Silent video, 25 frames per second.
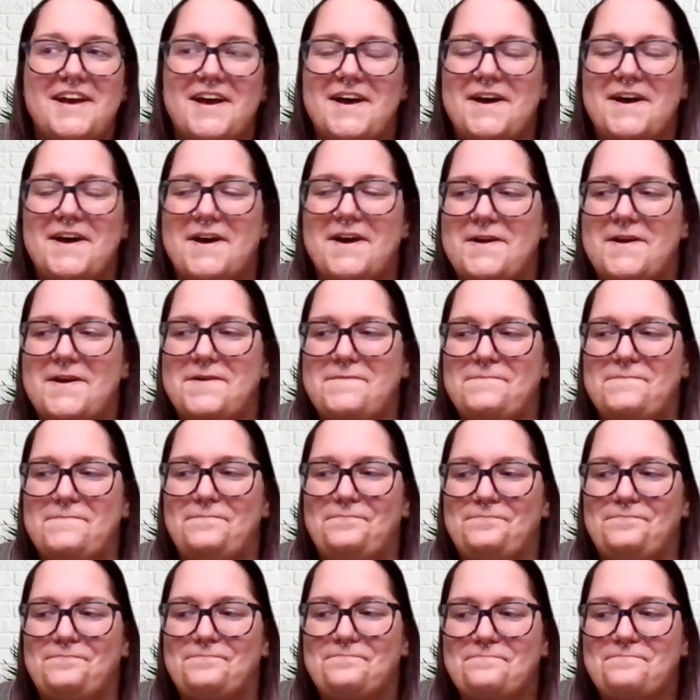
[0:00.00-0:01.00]

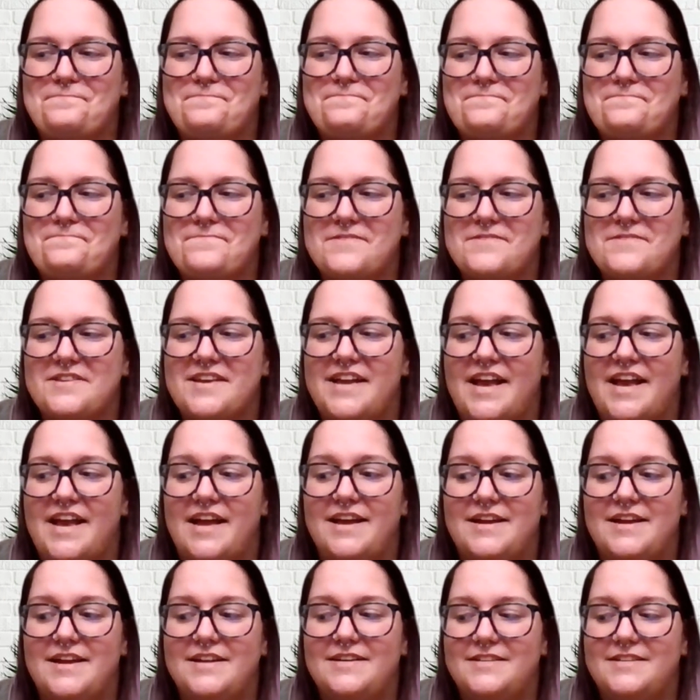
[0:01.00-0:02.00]
And
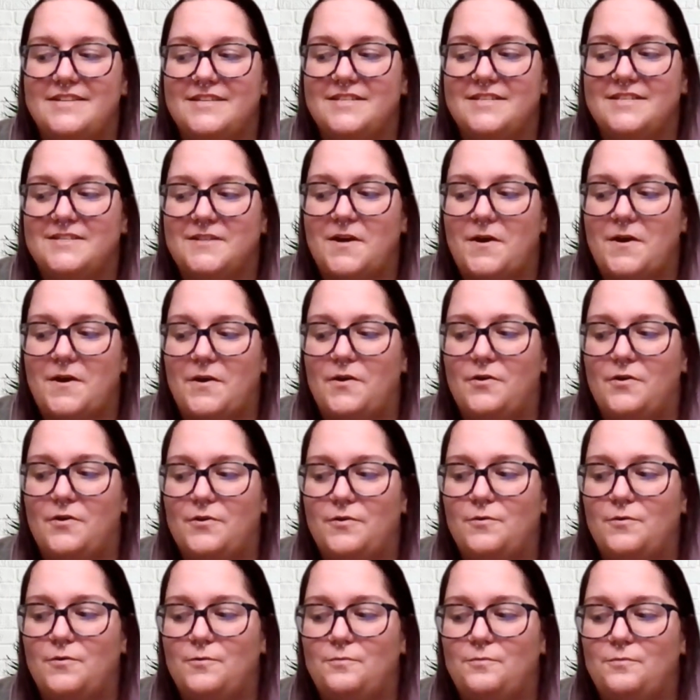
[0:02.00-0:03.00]

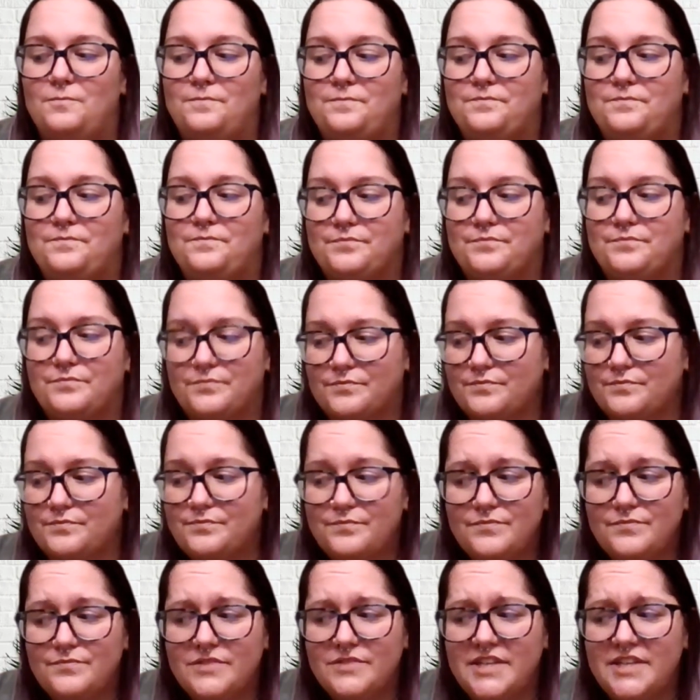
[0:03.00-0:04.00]
so,
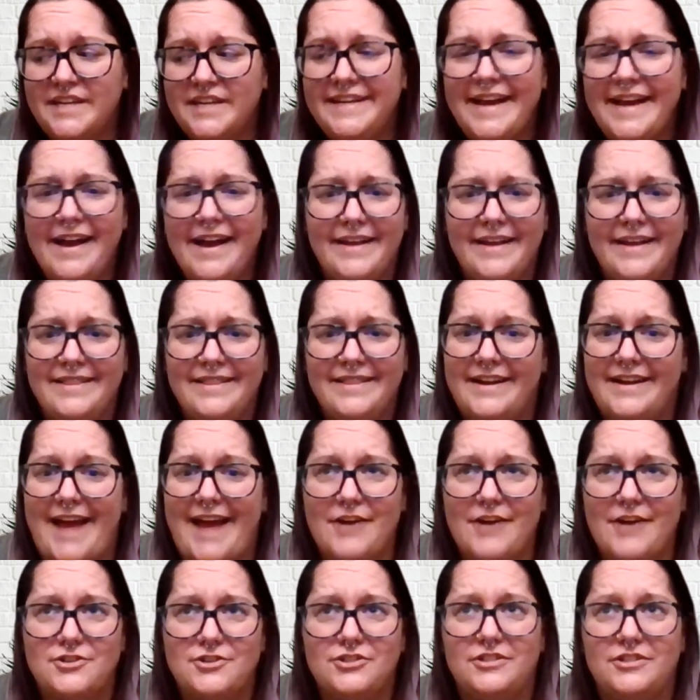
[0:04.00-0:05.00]
yeah, and then
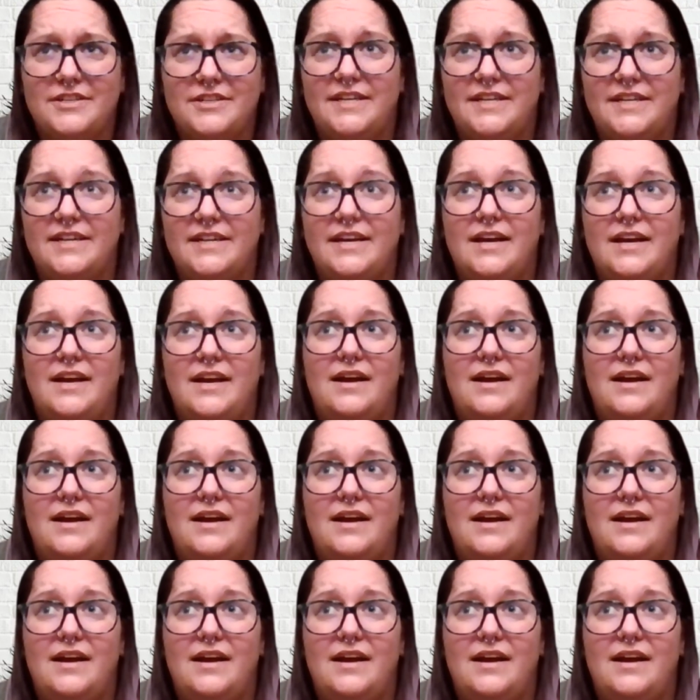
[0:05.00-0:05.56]
actually